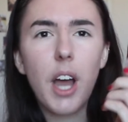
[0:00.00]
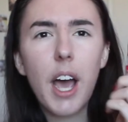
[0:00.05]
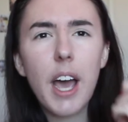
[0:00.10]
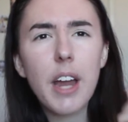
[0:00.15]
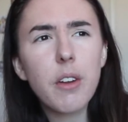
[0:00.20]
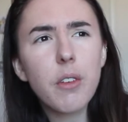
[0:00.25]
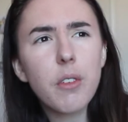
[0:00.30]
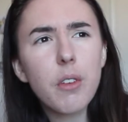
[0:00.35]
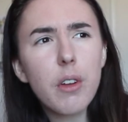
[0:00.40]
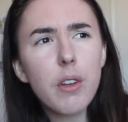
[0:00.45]

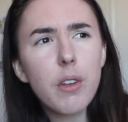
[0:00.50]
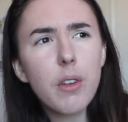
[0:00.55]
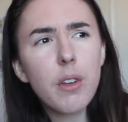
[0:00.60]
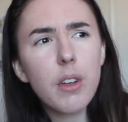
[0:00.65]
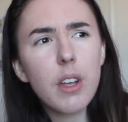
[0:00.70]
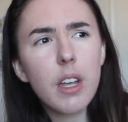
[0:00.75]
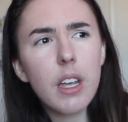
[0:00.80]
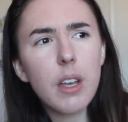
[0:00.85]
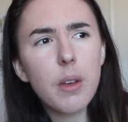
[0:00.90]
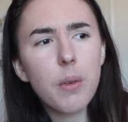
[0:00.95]
I don't
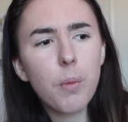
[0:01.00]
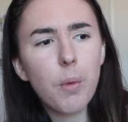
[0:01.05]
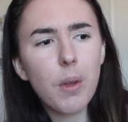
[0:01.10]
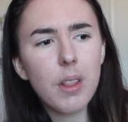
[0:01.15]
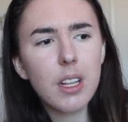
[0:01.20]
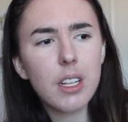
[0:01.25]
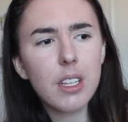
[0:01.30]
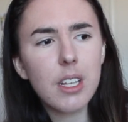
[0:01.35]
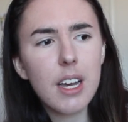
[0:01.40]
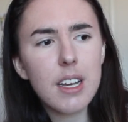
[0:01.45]
know
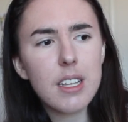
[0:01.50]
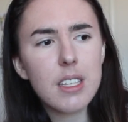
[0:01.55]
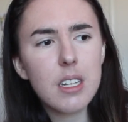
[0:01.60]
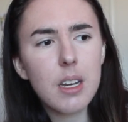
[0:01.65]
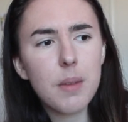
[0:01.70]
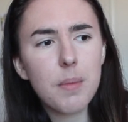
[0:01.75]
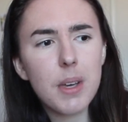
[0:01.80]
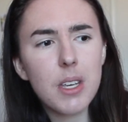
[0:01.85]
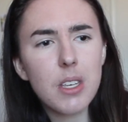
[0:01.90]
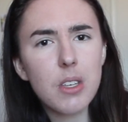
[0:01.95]
when the last
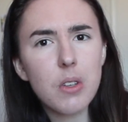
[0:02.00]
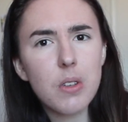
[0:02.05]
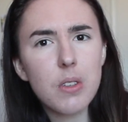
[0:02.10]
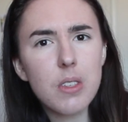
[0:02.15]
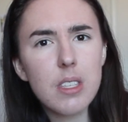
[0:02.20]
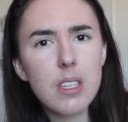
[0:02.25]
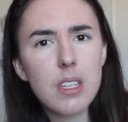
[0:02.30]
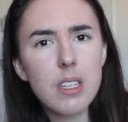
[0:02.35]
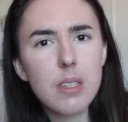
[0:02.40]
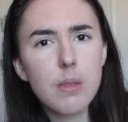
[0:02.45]
time I
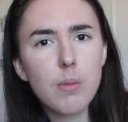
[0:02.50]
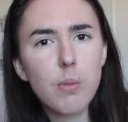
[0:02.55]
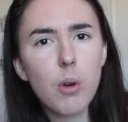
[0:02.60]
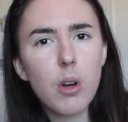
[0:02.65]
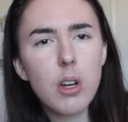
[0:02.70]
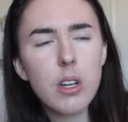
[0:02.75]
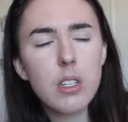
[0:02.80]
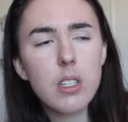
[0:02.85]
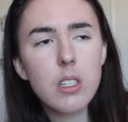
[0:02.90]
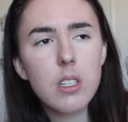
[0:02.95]
used this
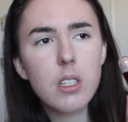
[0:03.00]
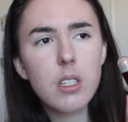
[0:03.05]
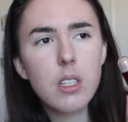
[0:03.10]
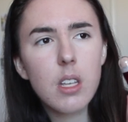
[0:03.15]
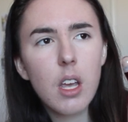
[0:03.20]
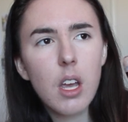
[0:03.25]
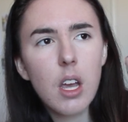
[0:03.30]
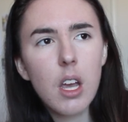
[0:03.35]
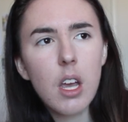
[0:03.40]
was,